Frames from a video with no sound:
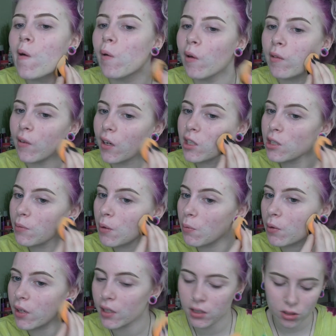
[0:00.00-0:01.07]
But I've actually been
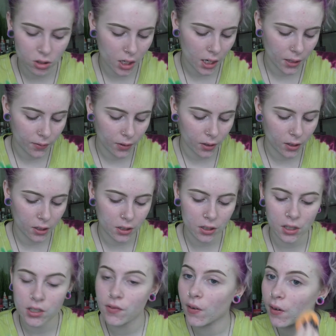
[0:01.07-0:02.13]
wanting to try
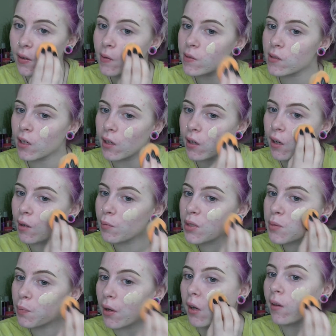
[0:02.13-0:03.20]
this foundation. I
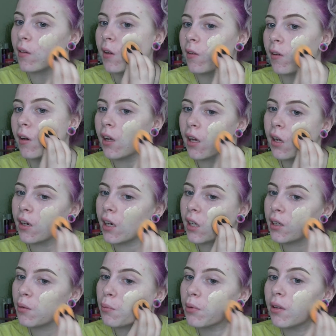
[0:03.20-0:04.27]
almost bought it the other day, and I
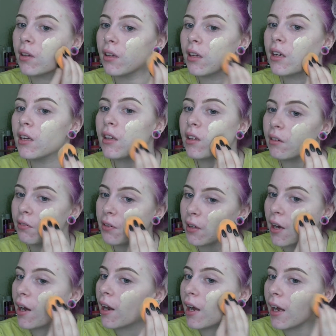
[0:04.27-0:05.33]
completely
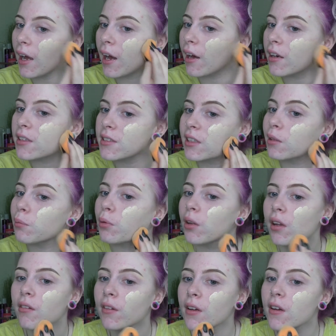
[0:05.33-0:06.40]
forgot I had a sample
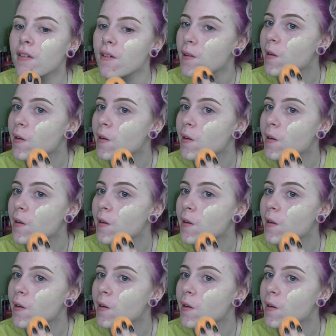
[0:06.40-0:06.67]
of it.